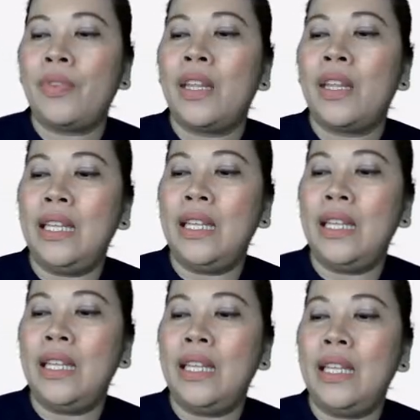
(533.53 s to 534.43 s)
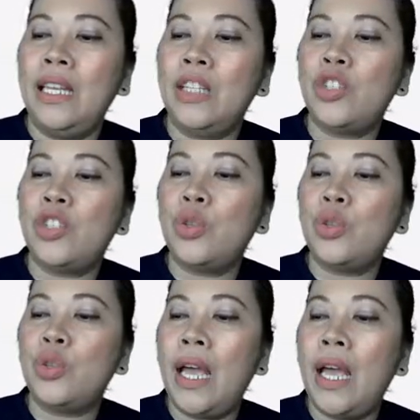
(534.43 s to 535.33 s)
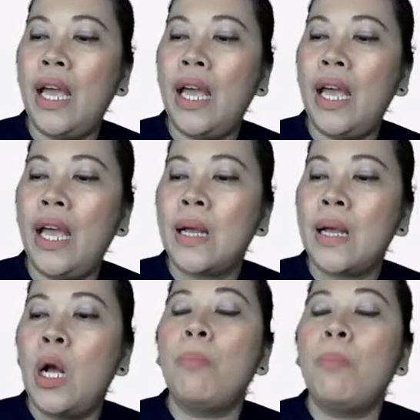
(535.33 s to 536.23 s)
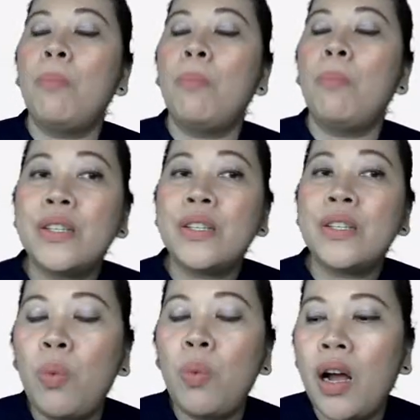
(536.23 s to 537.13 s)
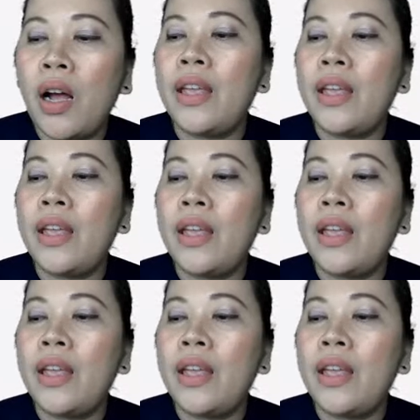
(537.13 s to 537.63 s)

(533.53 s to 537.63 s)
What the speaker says: Again, it's 2x minus 3y